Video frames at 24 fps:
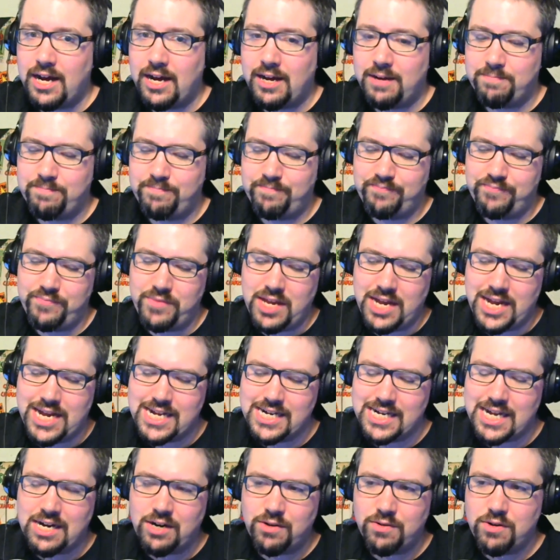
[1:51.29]
um,
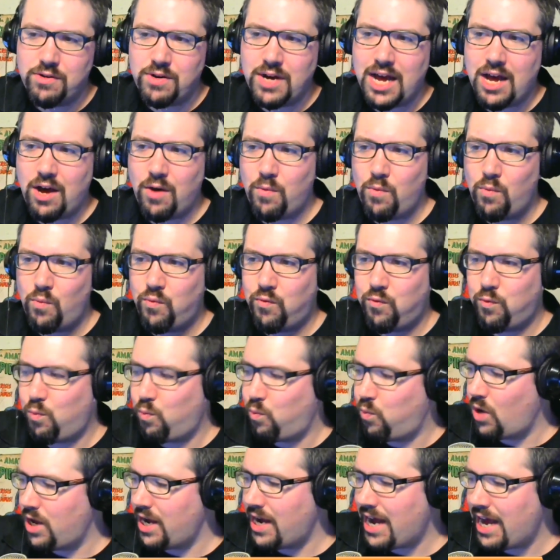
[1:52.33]
and i don't know how
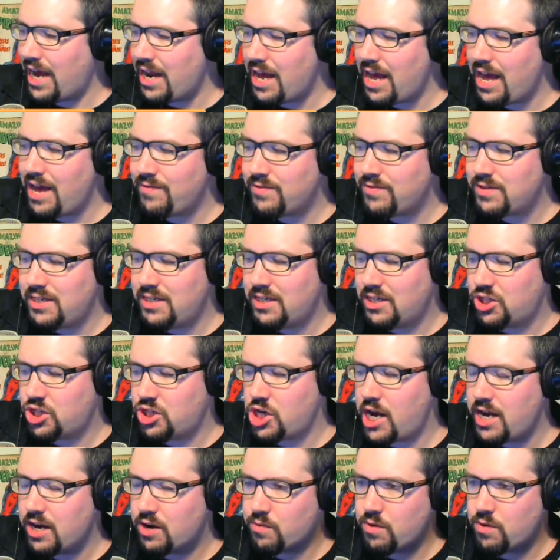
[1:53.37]
what I, I haven't seen a
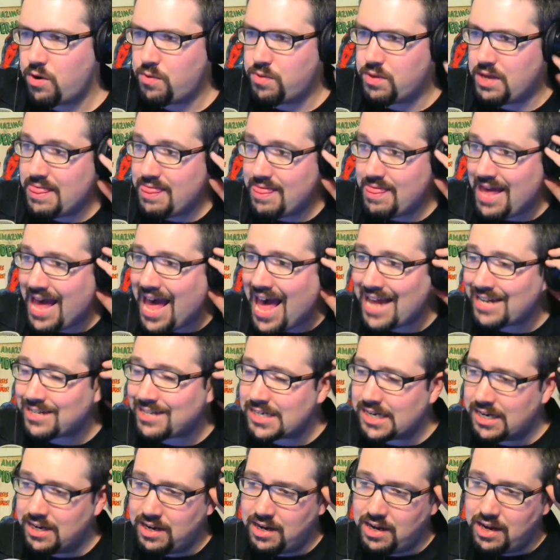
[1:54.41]
giant growth in that